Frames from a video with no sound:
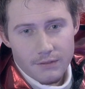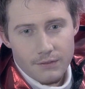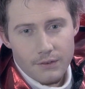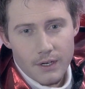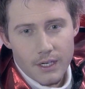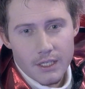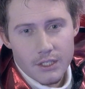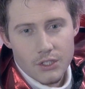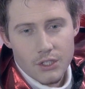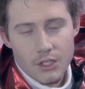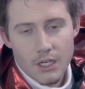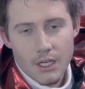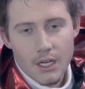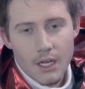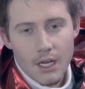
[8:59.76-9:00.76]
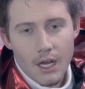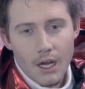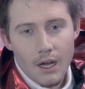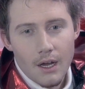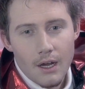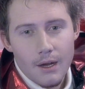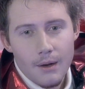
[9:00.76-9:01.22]
in the fridge.
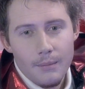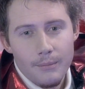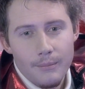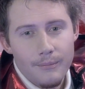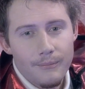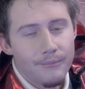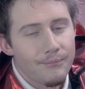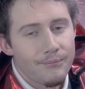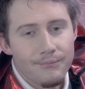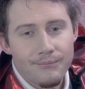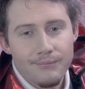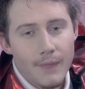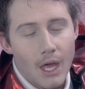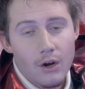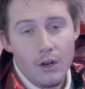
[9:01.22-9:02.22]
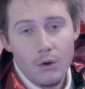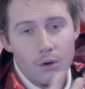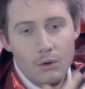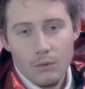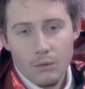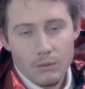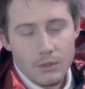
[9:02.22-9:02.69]
Um, I don't know,